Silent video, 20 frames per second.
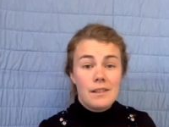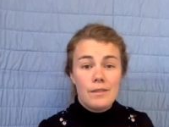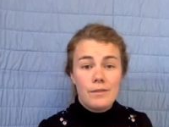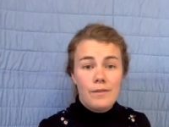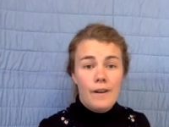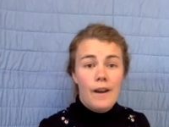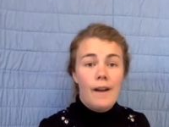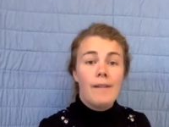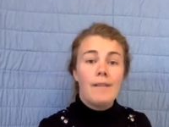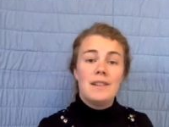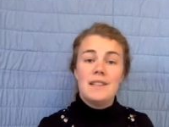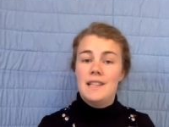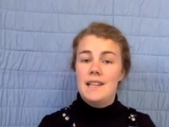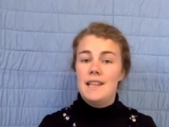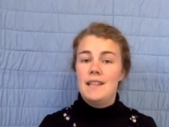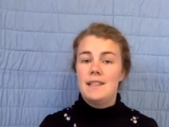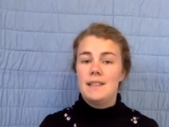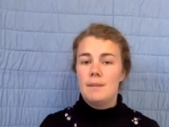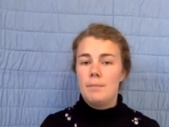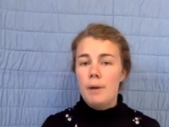to the
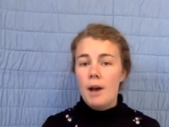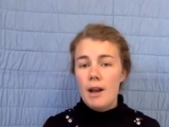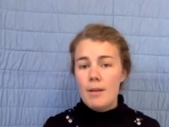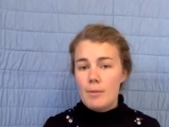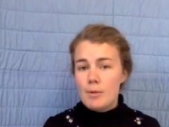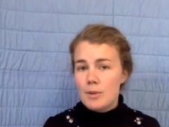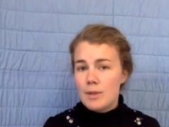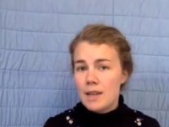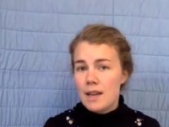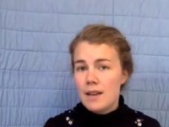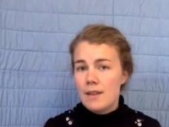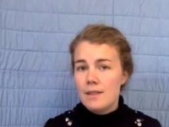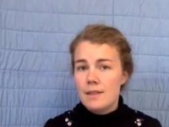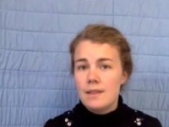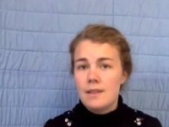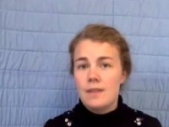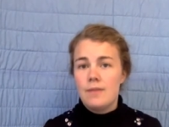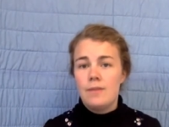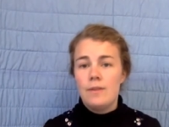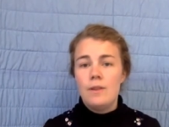Pharisees, the Bible tells
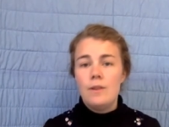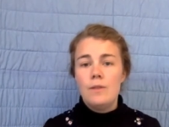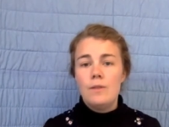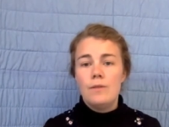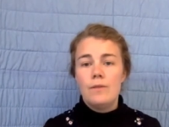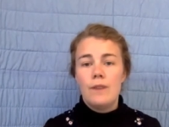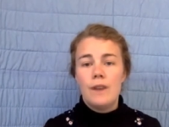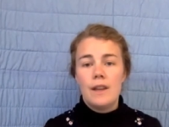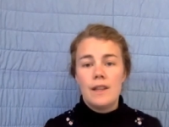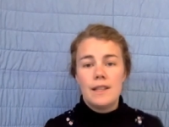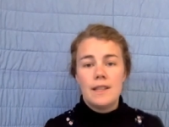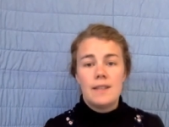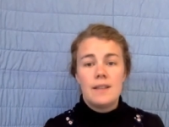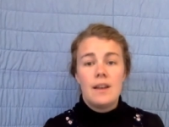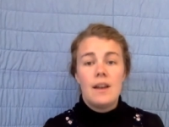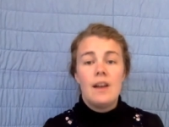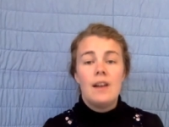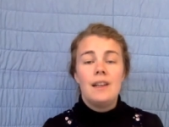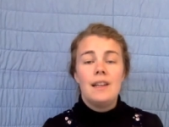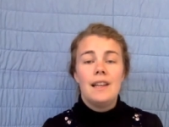us a few verses
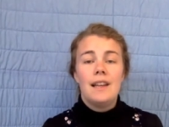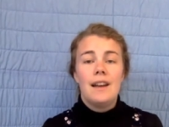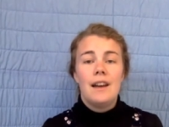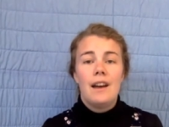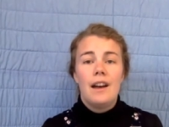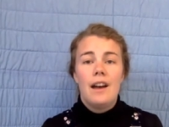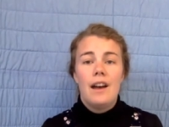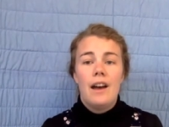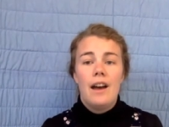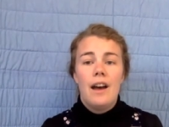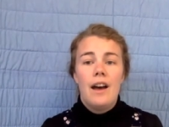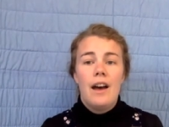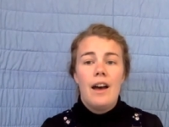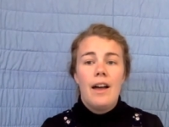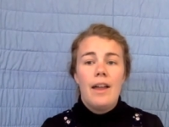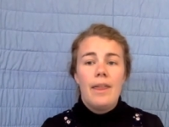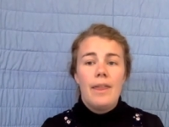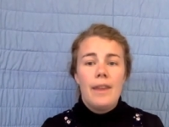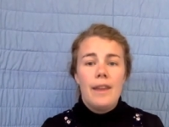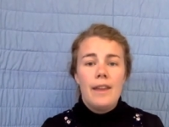earlier
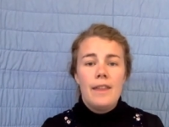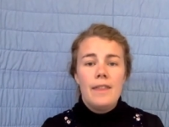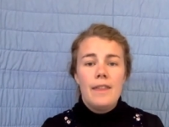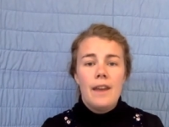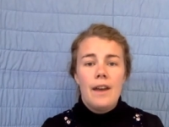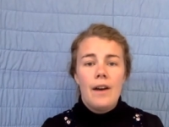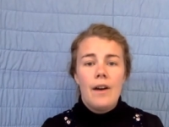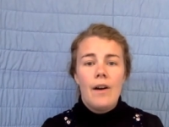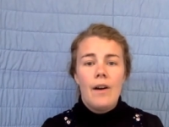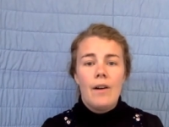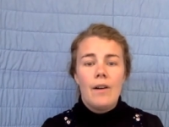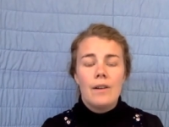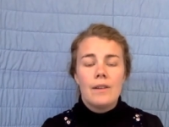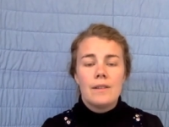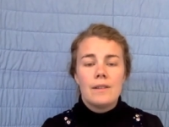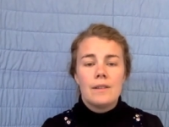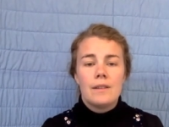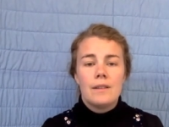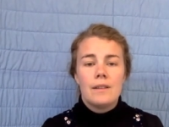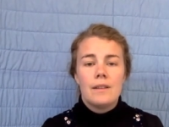that in their
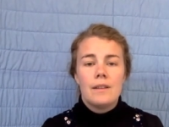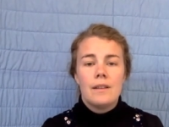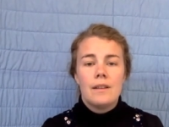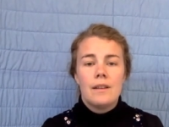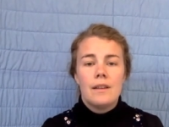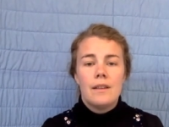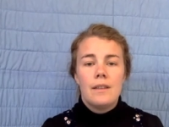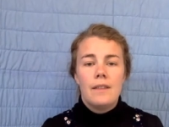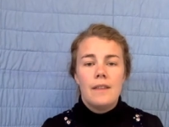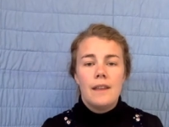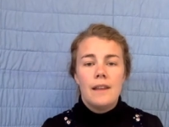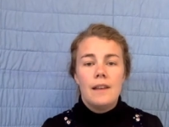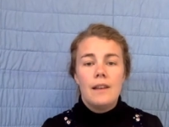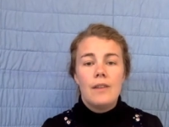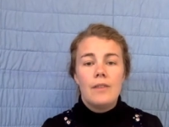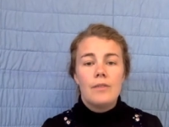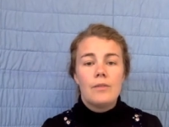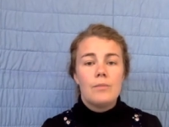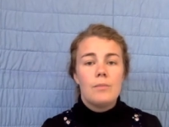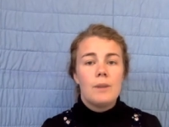hearts they
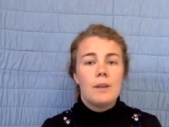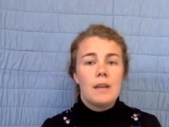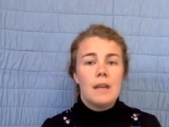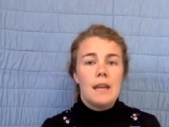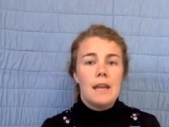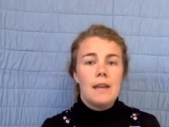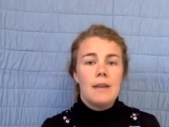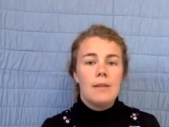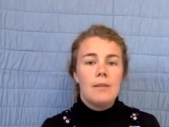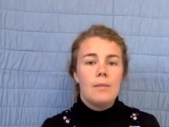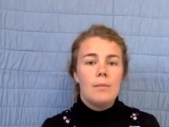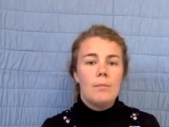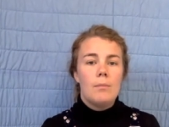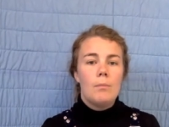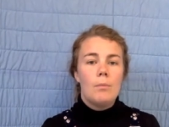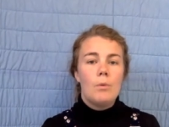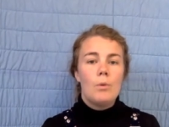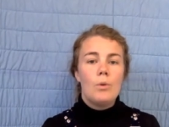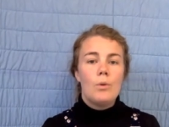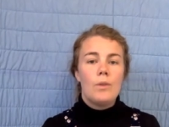loved money
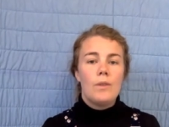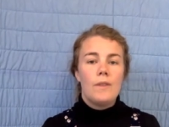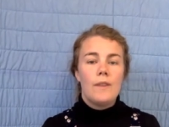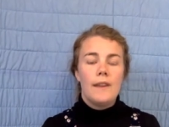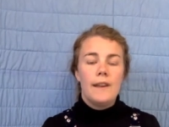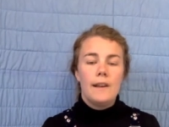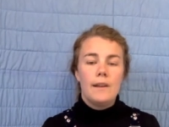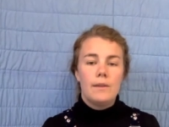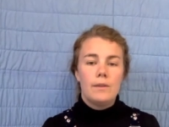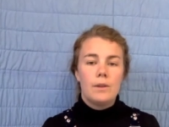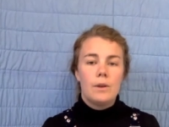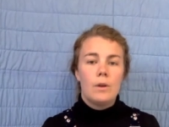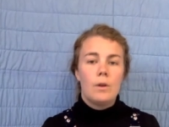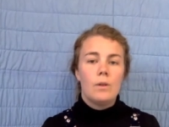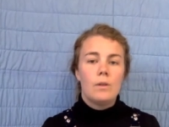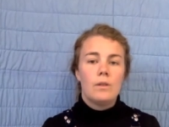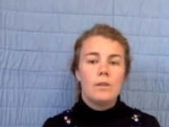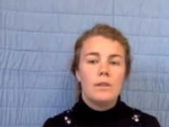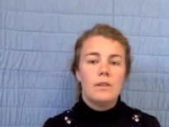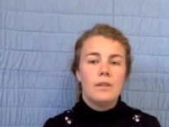more than they loved
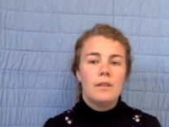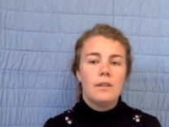God.